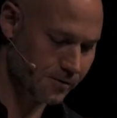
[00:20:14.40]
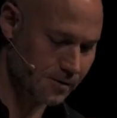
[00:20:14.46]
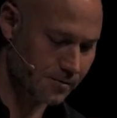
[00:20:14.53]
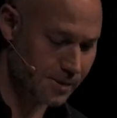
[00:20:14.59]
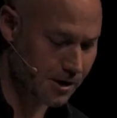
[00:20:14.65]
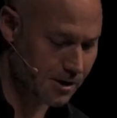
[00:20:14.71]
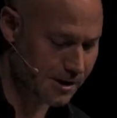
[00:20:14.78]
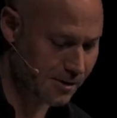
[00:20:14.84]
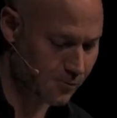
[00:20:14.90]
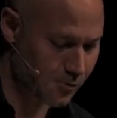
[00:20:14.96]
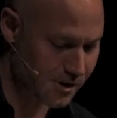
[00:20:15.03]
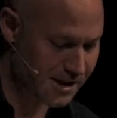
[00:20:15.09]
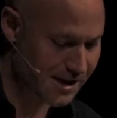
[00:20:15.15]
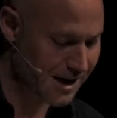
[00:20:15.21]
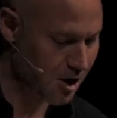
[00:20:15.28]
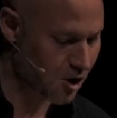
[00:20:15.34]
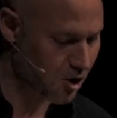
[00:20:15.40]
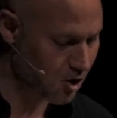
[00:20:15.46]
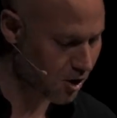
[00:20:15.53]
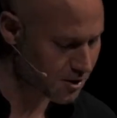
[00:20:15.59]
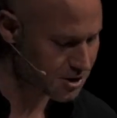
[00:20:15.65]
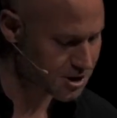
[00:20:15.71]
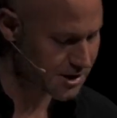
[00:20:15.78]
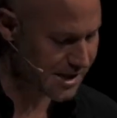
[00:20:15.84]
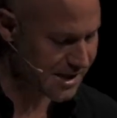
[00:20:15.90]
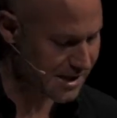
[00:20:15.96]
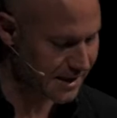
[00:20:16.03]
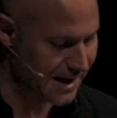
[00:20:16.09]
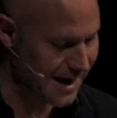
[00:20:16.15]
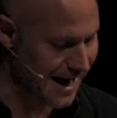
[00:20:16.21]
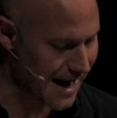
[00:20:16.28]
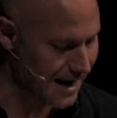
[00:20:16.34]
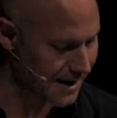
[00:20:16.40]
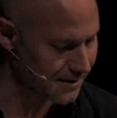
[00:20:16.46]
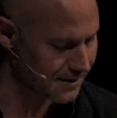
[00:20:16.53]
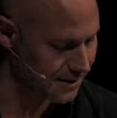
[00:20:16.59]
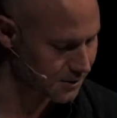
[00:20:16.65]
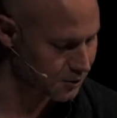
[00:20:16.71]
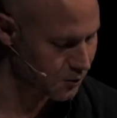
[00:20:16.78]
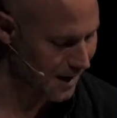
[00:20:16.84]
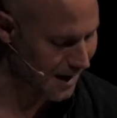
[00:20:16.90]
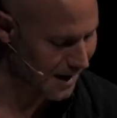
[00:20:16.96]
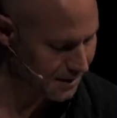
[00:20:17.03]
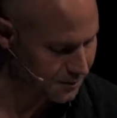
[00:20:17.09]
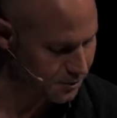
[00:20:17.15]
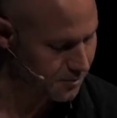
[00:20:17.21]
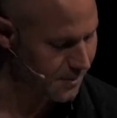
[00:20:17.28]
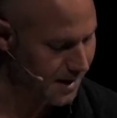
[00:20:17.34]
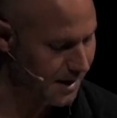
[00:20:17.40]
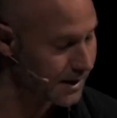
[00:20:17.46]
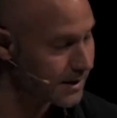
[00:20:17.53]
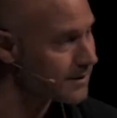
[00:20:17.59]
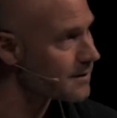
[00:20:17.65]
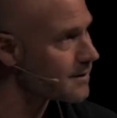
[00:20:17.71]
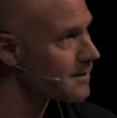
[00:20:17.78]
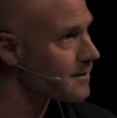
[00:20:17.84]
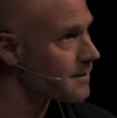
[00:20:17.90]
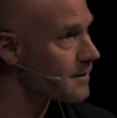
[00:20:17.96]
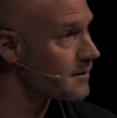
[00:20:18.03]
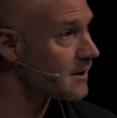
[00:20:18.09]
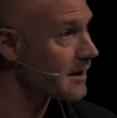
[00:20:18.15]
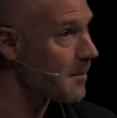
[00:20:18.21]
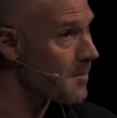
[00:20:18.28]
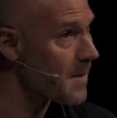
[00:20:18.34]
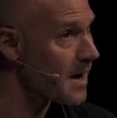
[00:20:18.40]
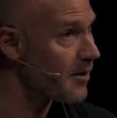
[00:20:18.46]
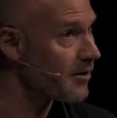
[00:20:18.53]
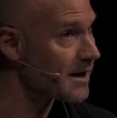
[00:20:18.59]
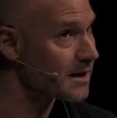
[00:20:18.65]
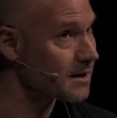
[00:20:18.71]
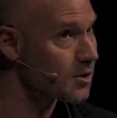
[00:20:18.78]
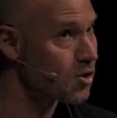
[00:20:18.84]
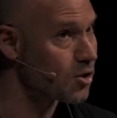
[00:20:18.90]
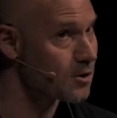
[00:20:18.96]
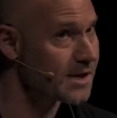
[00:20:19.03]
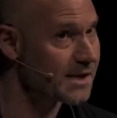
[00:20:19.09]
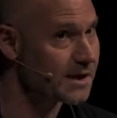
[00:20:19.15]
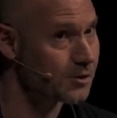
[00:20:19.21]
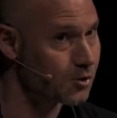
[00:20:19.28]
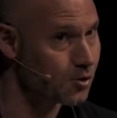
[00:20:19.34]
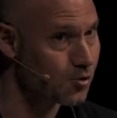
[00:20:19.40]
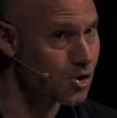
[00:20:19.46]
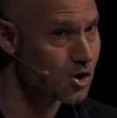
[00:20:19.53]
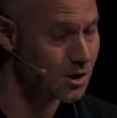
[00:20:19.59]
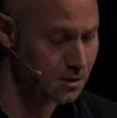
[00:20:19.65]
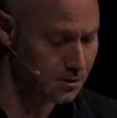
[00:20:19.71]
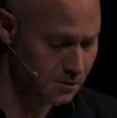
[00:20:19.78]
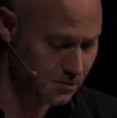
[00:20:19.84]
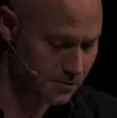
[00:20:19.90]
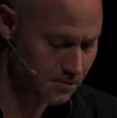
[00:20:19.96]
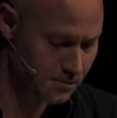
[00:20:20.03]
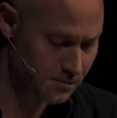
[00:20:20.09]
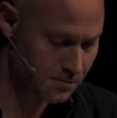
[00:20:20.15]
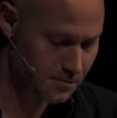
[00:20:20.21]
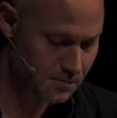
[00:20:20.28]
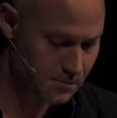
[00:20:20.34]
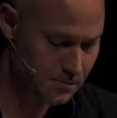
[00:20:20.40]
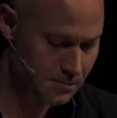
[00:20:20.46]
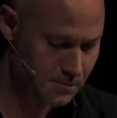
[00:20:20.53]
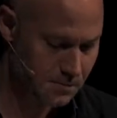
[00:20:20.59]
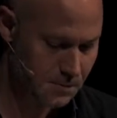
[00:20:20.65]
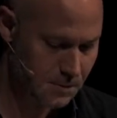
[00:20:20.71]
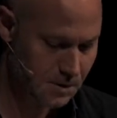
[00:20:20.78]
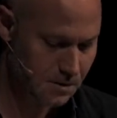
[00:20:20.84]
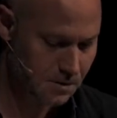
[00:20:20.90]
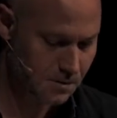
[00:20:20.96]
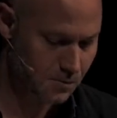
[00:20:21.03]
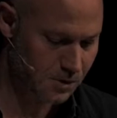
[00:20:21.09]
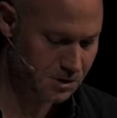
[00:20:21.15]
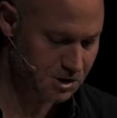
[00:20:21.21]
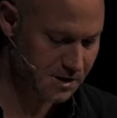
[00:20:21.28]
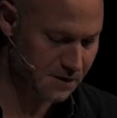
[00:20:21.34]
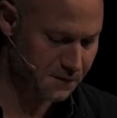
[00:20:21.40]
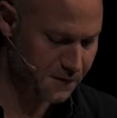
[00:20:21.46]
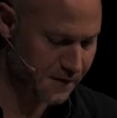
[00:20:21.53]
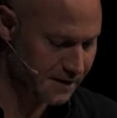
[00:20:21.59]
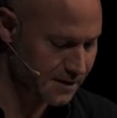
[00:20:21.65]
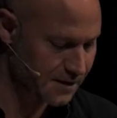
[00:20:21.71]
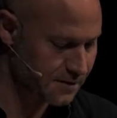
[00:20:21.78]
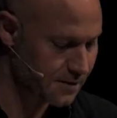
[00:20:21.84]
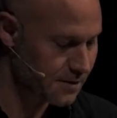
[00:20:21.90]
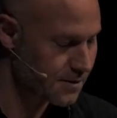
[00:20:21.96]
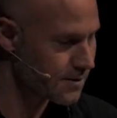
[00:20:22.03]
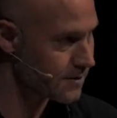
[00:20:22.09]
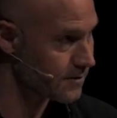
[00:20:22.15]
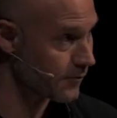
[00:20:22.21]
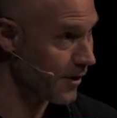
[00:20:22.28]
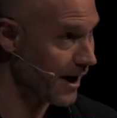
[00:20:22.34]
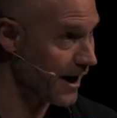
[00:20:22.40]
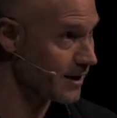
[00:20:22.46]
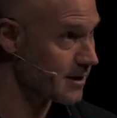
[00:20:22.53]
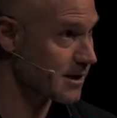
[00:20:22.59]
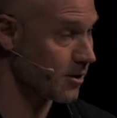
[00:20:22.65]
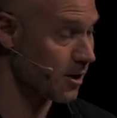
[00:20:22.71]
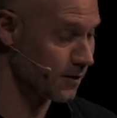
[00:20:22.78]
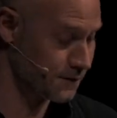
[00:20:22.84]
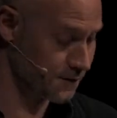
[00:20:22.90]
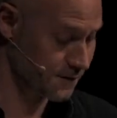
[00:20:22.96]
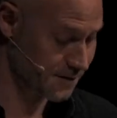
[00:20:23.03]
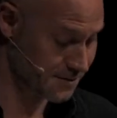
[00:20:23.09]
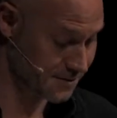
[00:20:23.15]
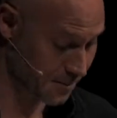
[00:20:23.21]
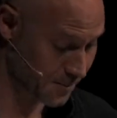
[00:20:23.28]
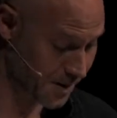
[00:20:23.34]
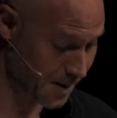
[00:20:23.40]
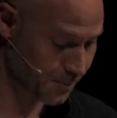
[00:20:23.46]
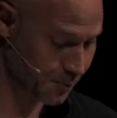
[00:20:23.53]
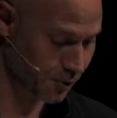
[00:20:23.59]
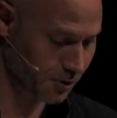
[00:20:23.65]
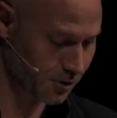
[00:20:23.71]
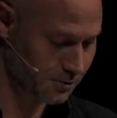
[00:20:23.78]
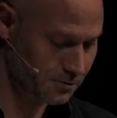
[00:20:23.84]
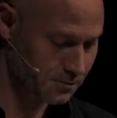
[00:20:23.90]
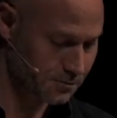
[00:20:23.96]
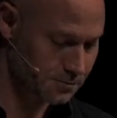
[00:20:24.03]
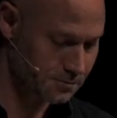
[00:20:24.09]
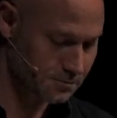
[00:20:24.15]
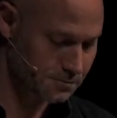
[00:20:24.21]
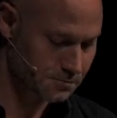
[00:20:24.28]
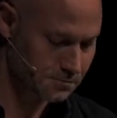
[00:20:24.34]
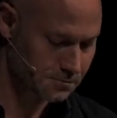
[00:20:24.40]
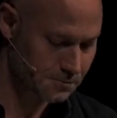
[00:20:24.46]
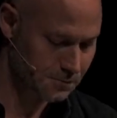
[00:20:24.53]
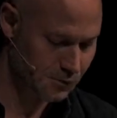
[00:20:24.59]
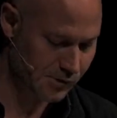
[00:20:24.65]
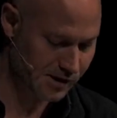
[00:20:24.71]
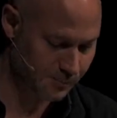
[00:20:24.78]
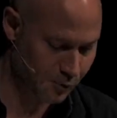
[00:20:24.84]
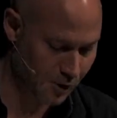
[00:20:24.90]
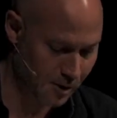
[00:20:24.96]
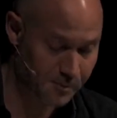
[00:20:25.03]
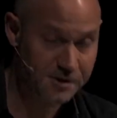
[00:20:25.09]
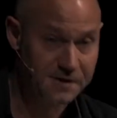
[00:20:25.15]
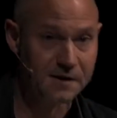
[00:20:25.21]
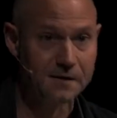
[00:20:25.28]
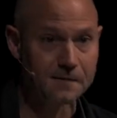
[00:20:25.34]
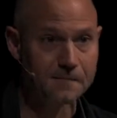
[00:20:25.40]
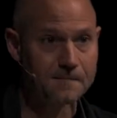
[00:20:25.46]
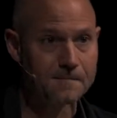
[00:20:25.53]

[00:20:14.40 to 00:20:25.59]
because he was consciously acting to undermine the American Constitution, which defended the rights of the people to the property,